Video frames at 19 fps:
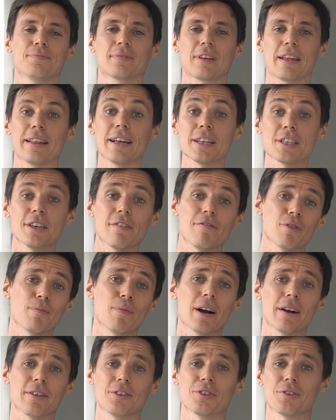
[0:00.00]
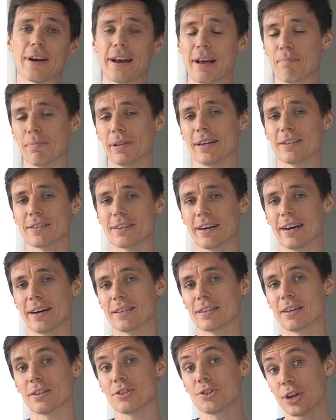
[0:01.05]
That's it for marathon training plans,
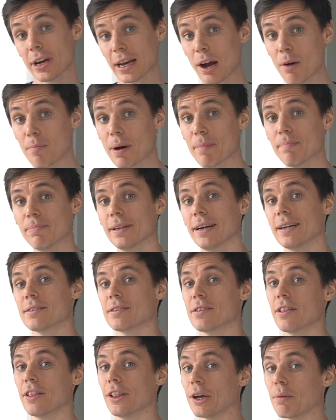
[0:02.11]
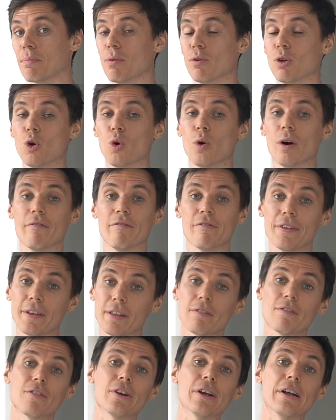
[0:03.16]
guys. Check out my plans in the link below, and
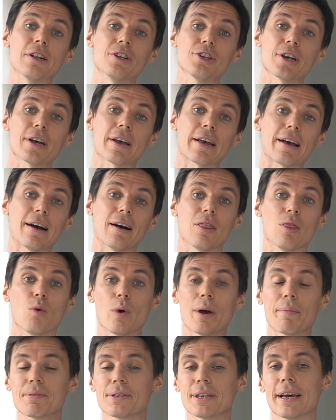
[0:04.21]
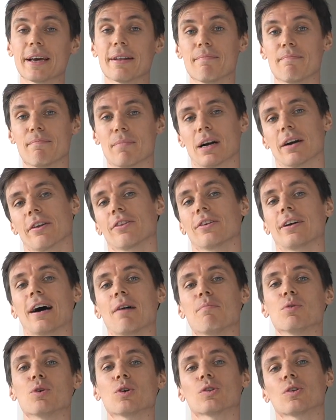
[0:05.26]
feel free to check out the website
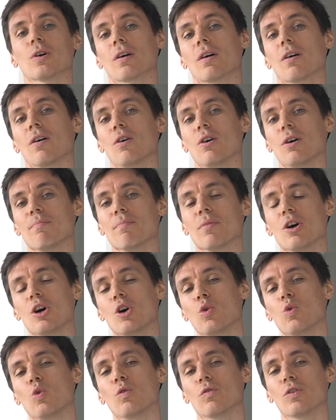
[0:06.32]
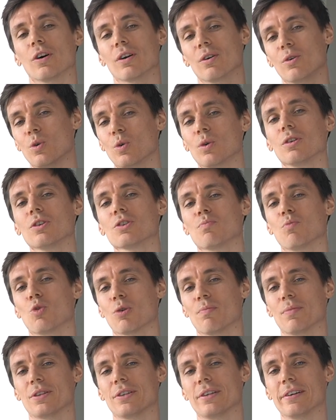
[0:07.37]
marathonhandbook.com. We've got oodles more
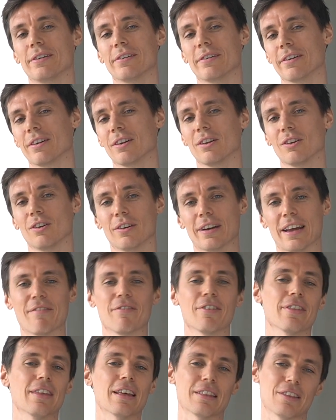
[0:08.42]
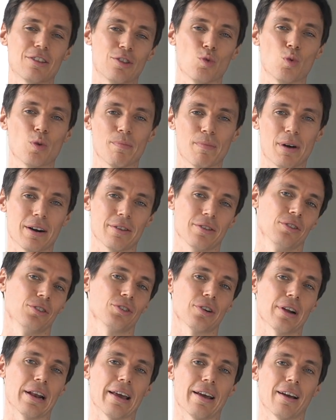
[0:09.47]
material on everything to do with marathon
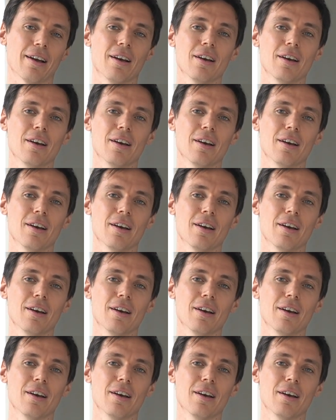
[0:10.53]
training.